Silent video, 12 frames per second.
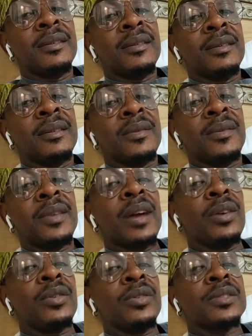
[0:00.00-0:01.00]
You going to
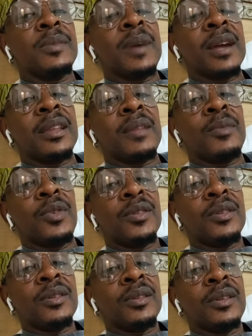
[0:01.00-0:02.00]
cuss them and kick them out?
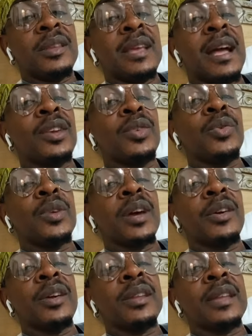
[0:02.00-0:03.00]
You alone are going
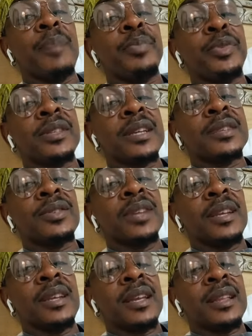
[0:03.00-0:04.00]
in there preach on Sunday
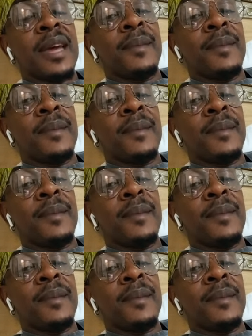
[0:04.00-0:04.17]
daytime.